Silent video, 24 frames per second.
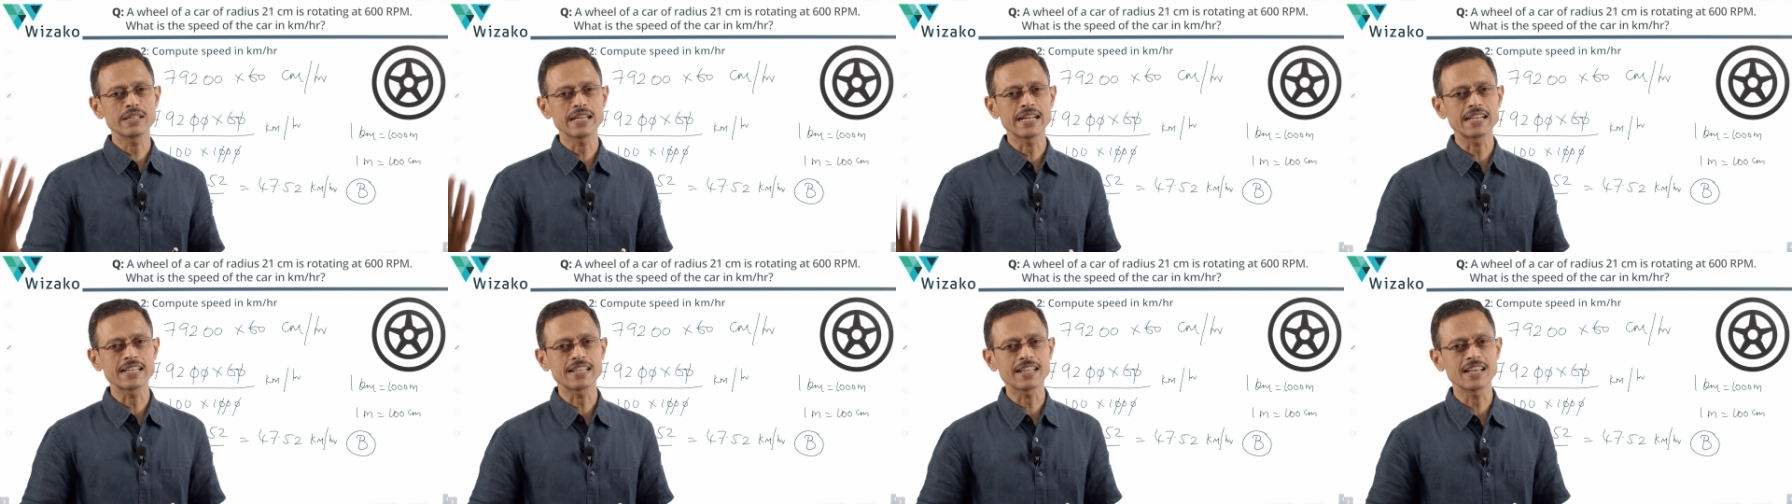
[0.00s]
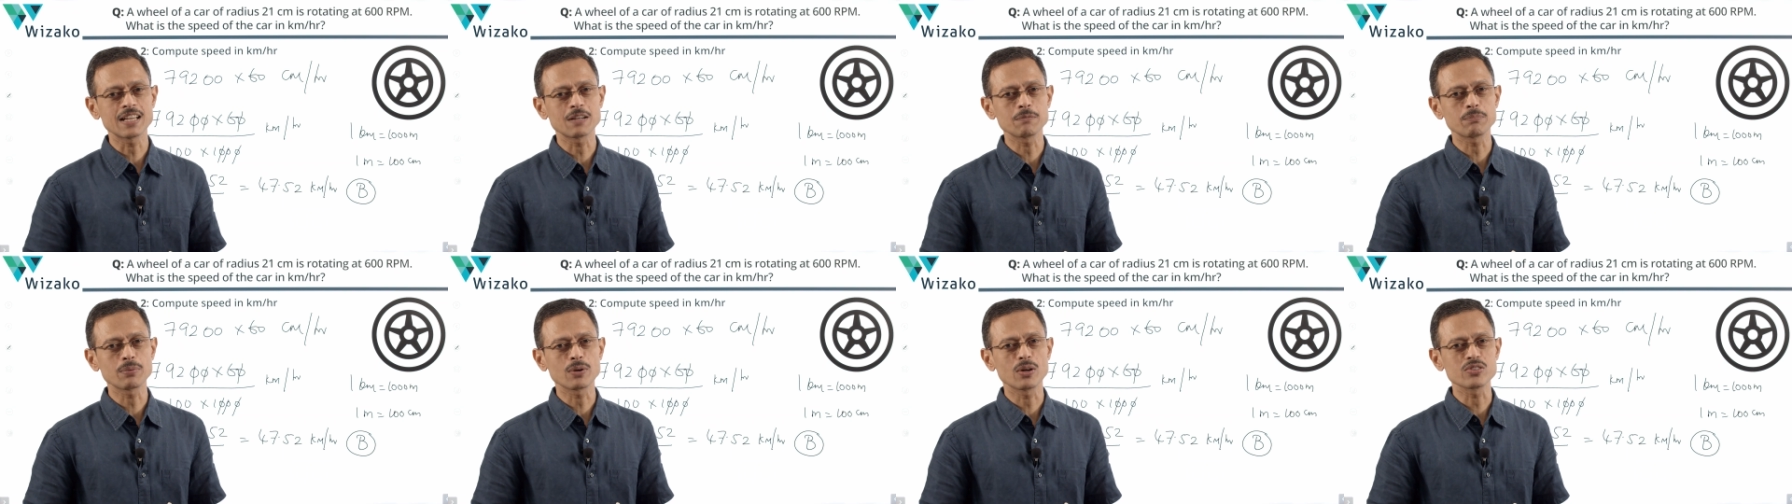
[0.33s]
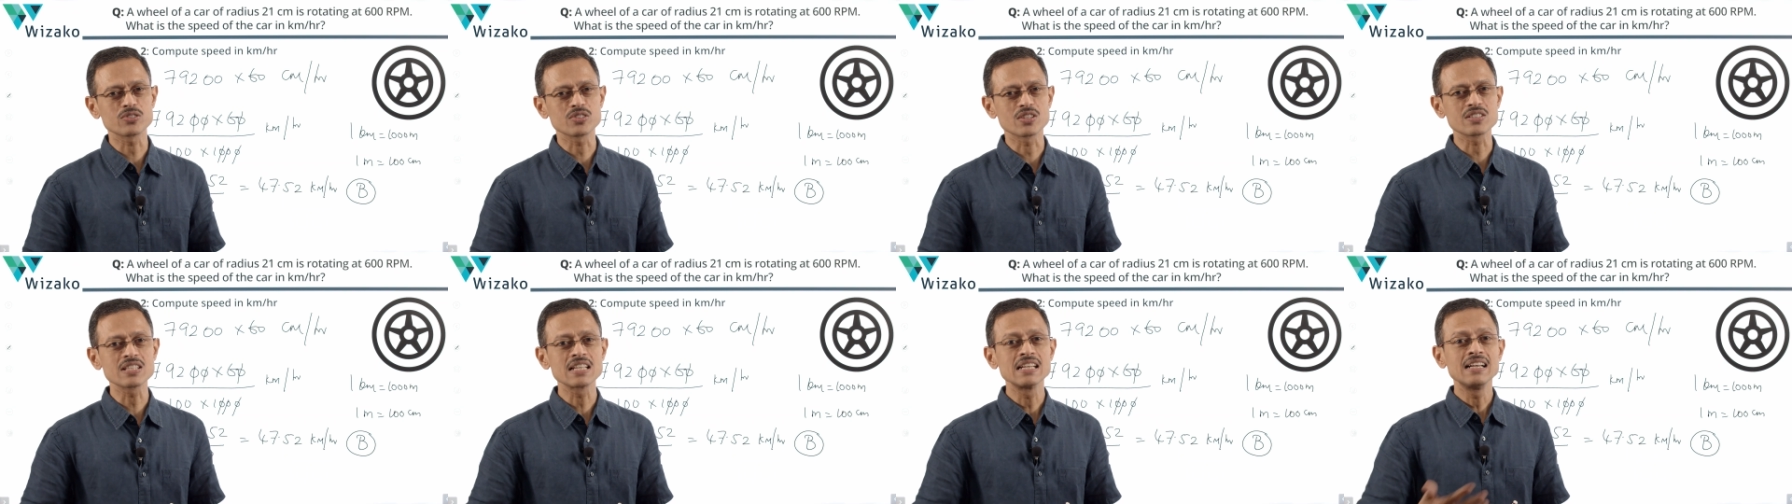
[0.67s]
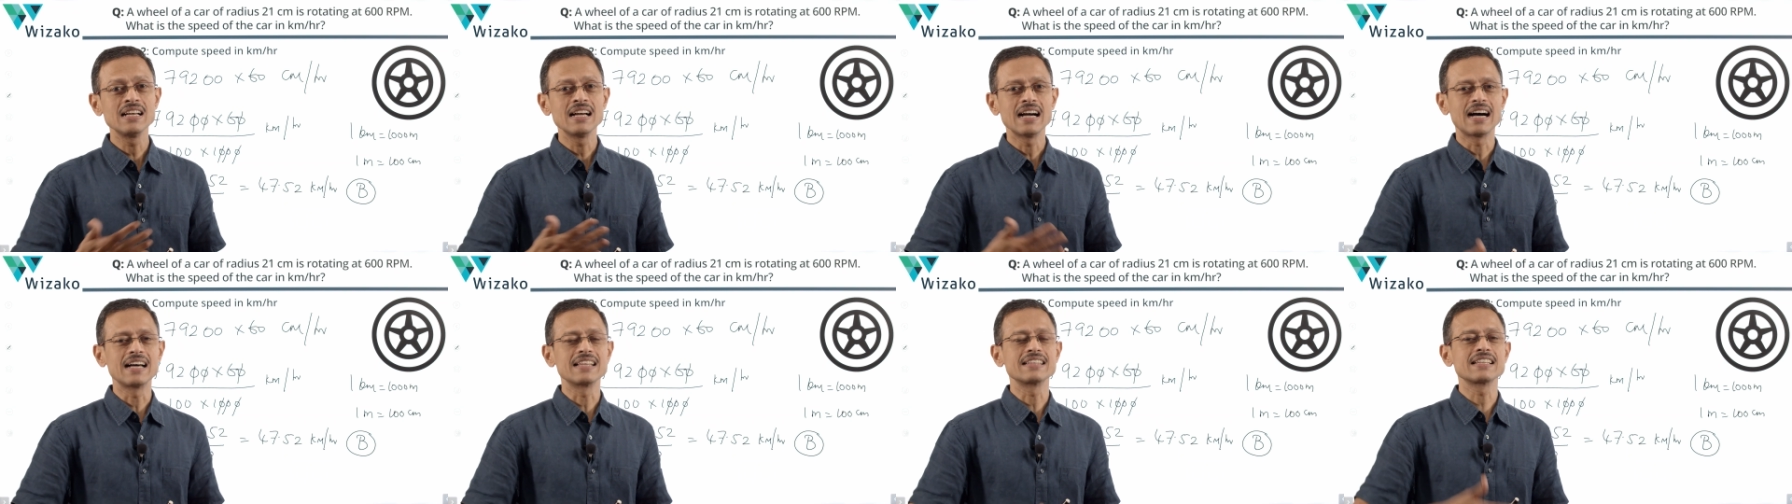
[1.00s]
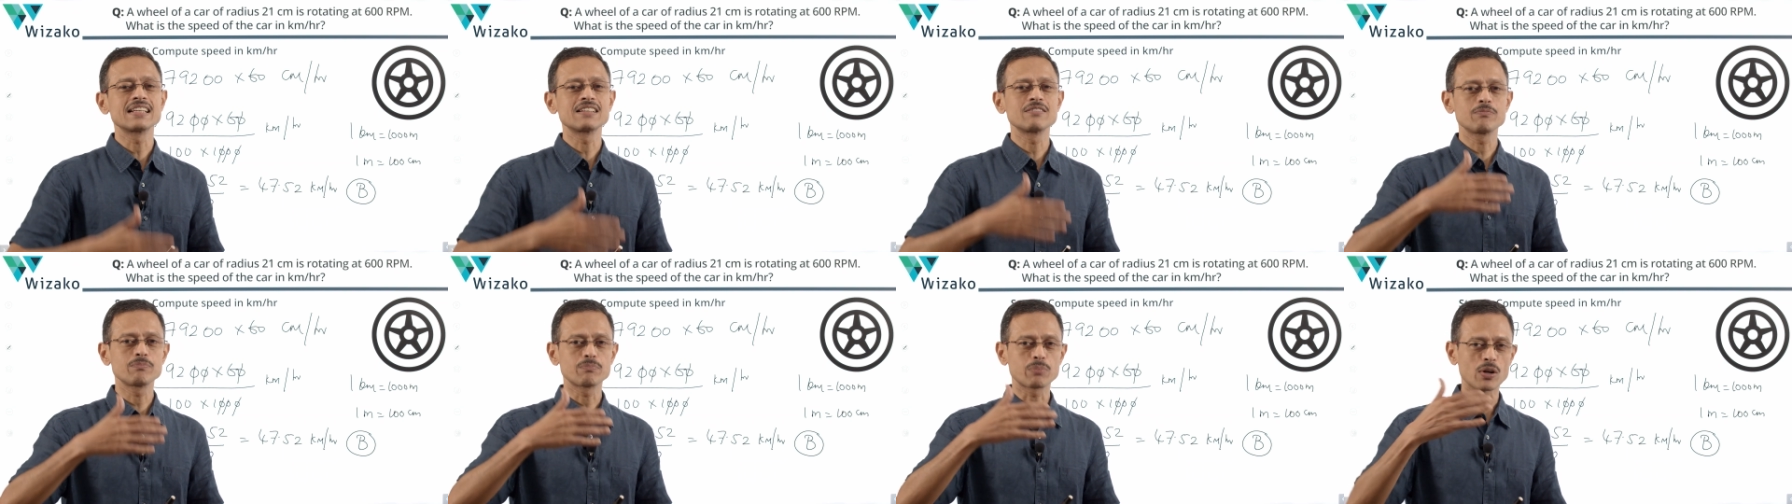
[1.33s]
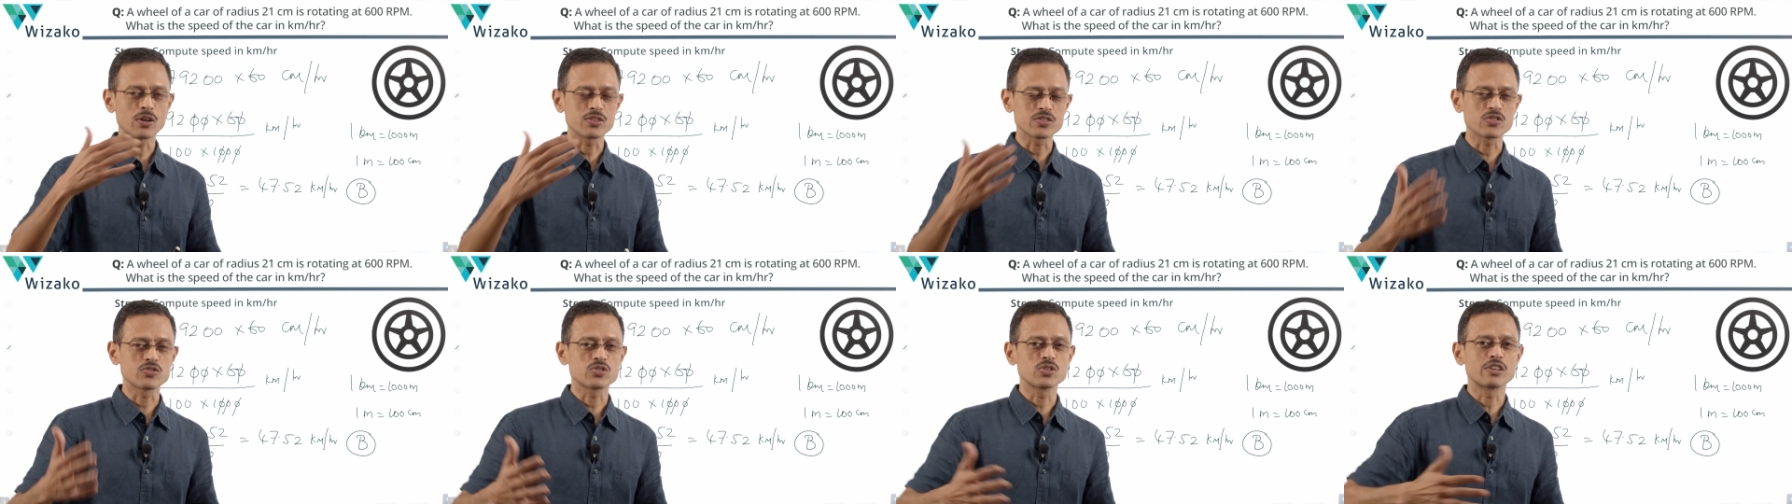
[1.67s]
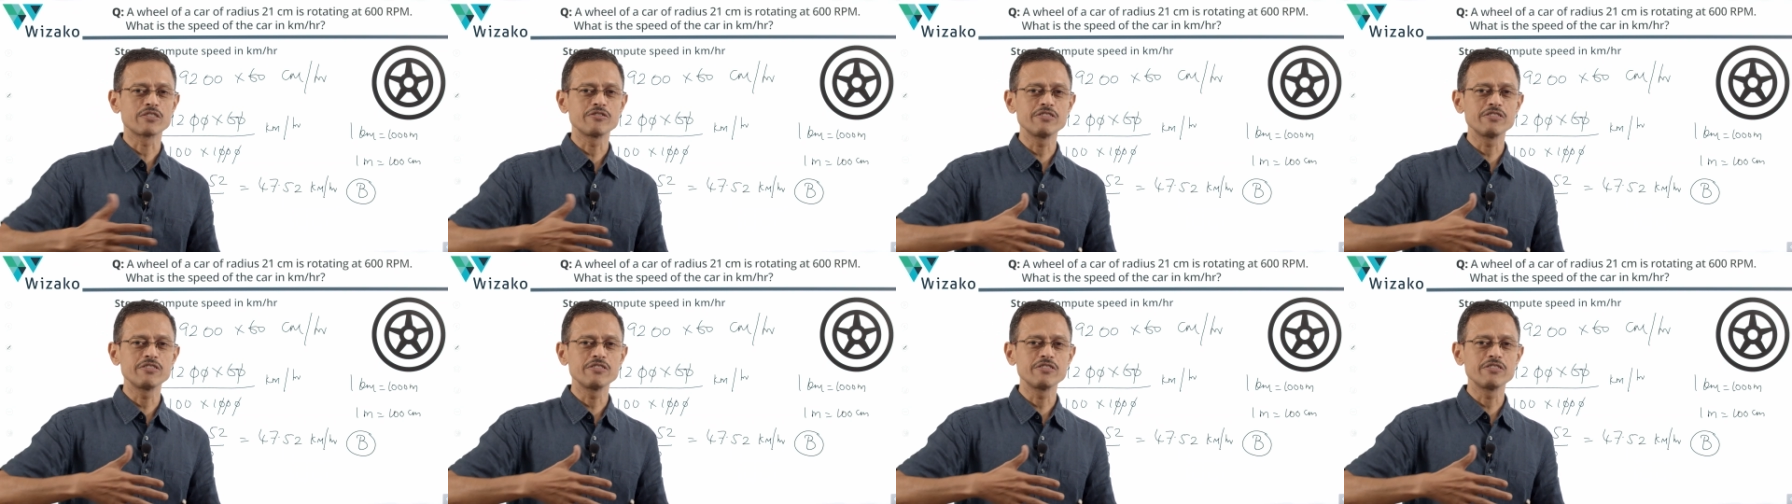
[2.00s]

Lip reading: the entire process and then process your